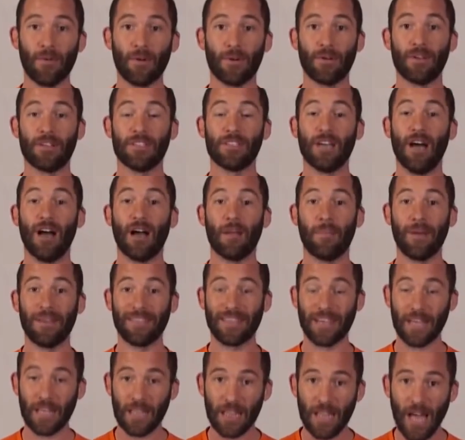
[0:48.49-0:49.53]
We're going to talk about
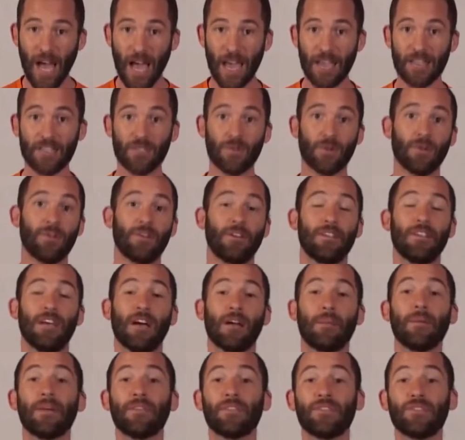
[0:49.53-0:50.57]
the clients. We're going to
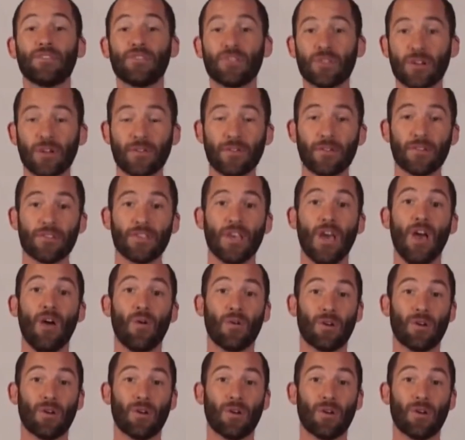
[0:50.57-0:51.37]
talk about the servers.